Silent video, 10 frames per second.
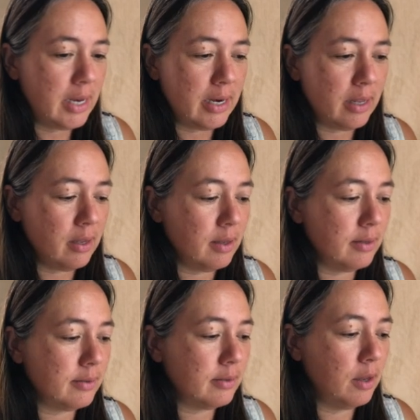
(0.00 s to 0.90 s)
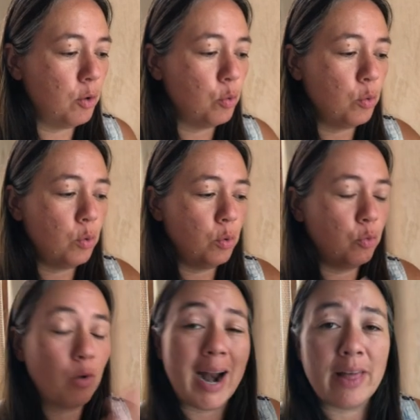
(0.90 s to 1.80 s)
it is
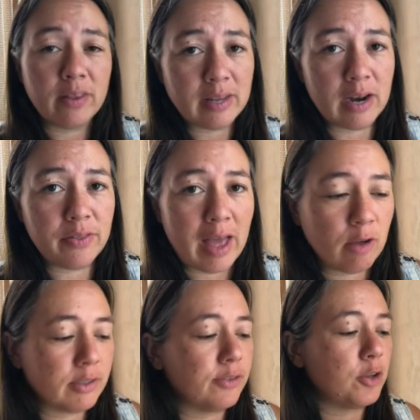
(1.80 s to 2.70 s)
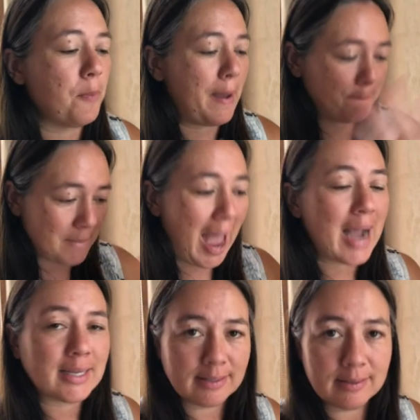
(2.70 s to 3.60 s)
right at the 10,000, so my
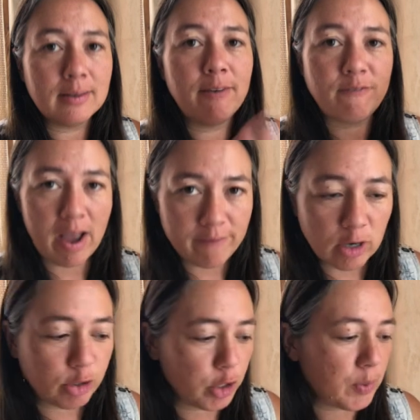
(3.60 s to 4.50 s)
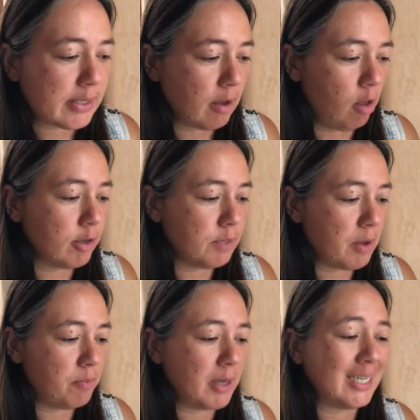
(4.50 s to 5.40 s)
max $500 a
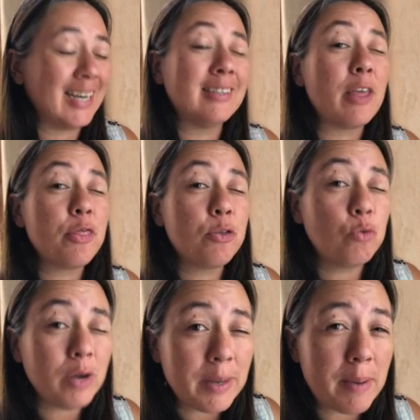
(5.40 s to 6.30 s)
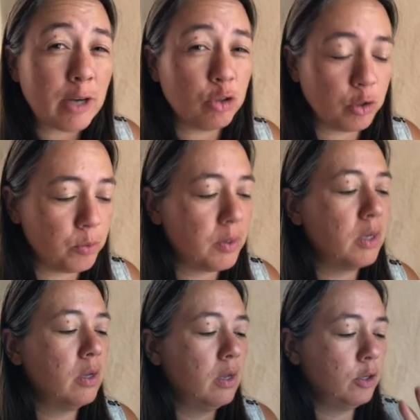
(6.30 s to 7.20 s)
month budget. It is a 3-bedroom,
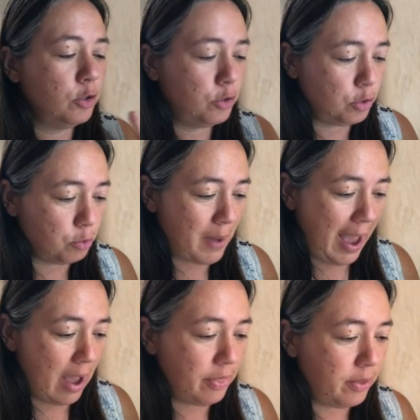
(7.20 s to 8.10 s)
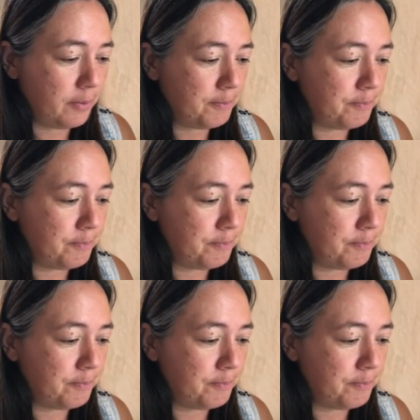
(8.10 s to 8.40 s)
2-bath,